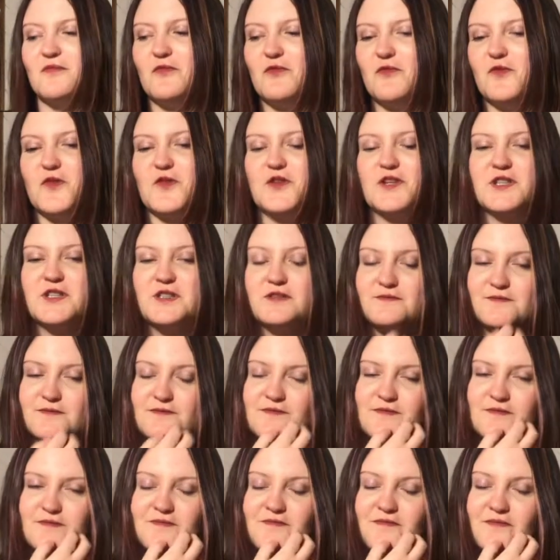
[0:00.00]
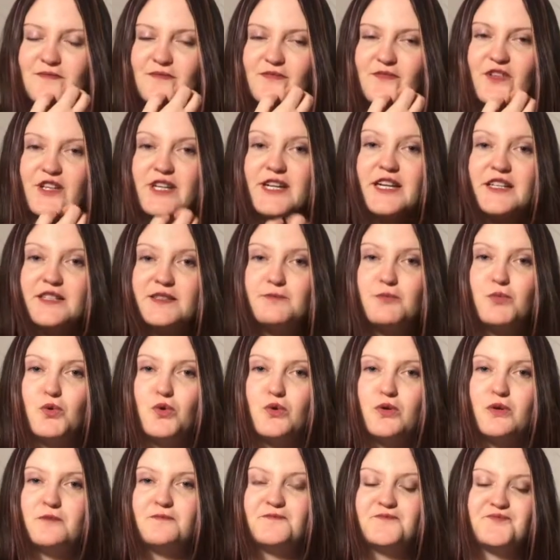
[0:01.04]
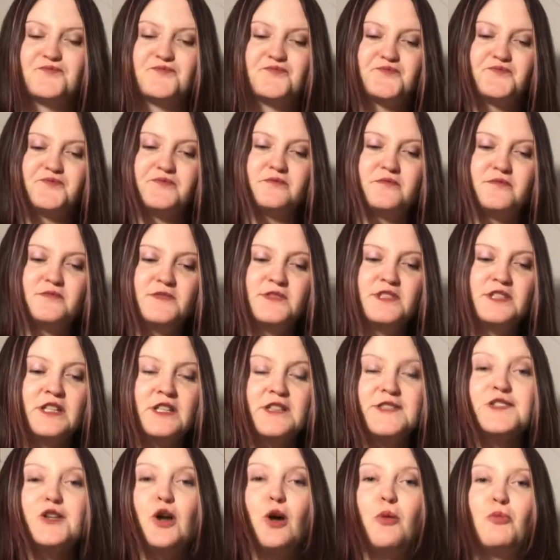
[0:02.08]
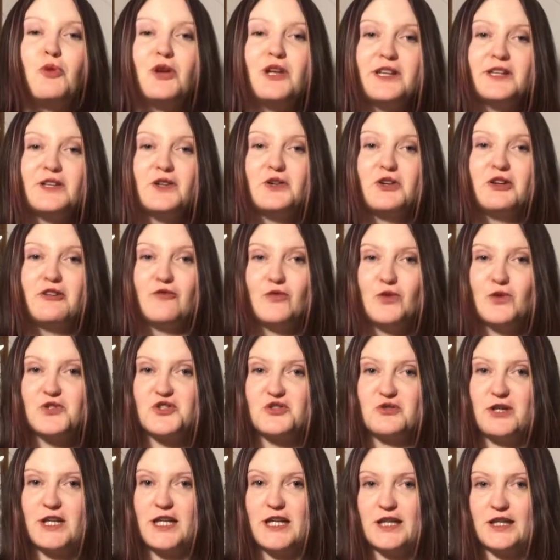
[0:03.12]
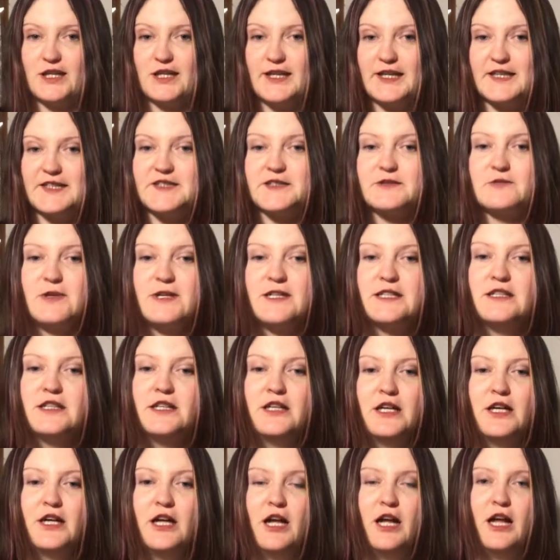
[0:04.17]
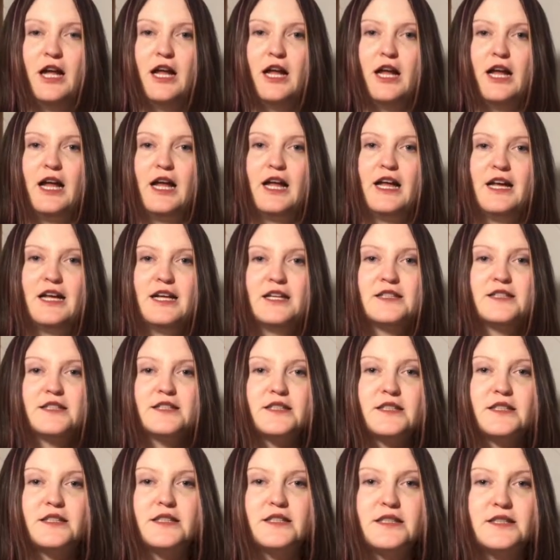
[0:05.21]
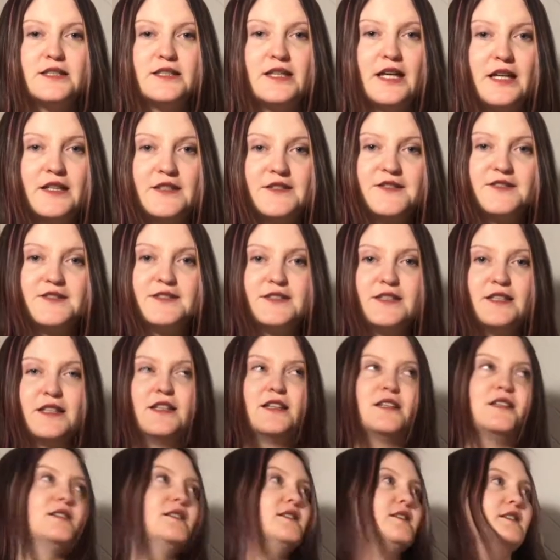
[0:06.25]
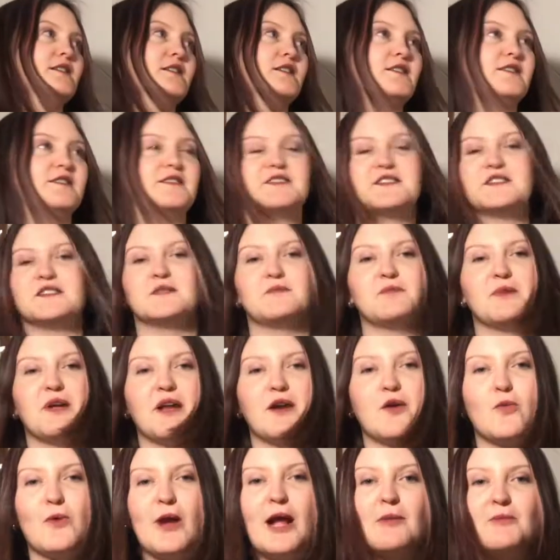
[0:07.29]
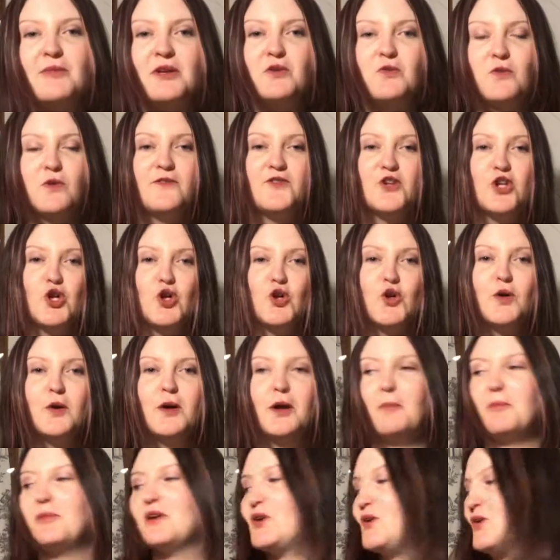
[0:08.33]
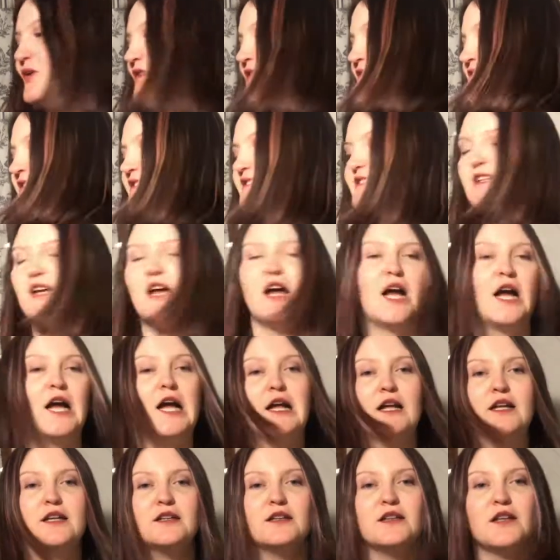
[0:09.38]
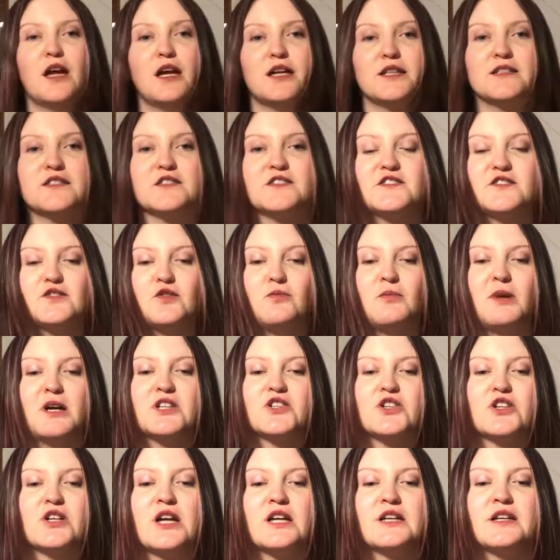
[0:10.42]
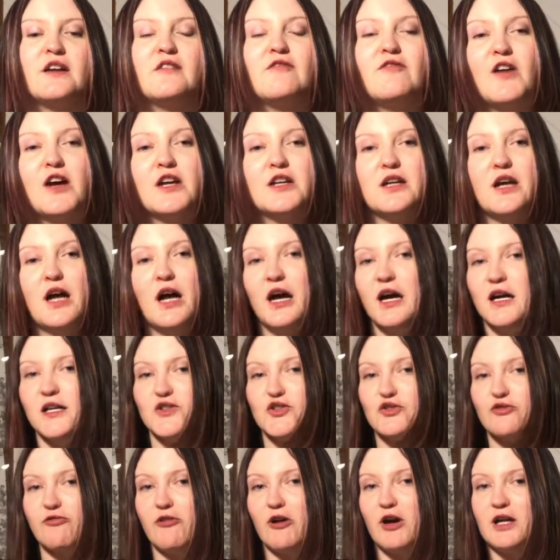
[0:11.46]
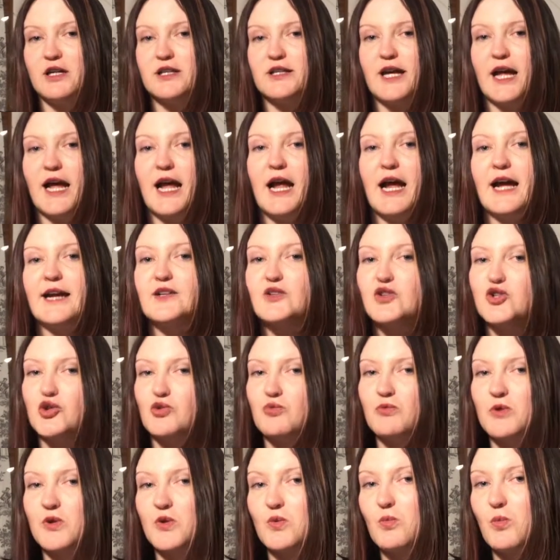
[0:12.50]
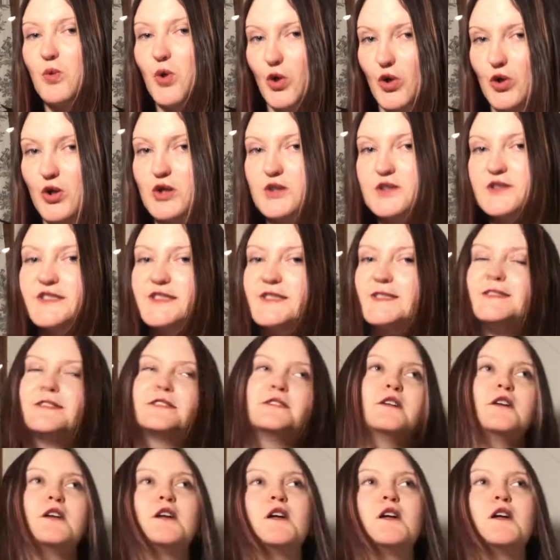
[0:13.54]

for the next book. So I'm really looking forward to reading the next one. And yes, this has been a rambly review because I liked it so much, and I find it hard to find actual words